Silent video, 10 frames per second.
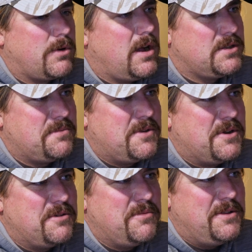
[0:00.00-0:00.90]
rocks up
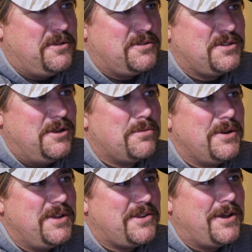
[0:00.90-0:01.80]
there can be a little
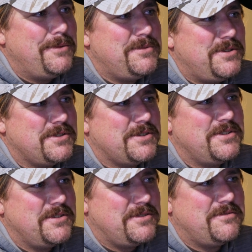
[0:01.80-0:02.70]
slippery at times just
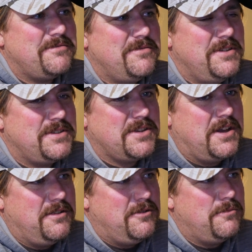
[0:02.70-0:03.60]
because it's
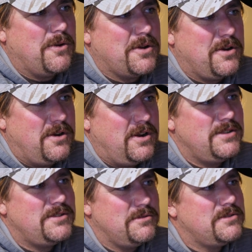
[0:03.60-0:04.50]
got a little more
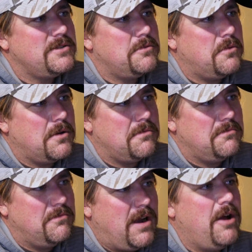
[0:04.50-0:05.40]
current, so it's a little more
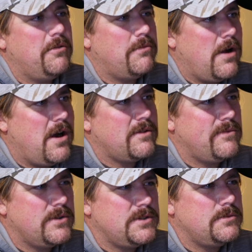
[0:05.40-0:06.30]
round rock
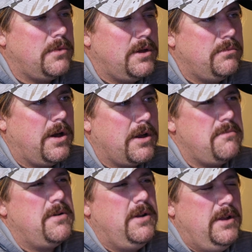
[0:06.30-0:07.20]
versus mud bottom.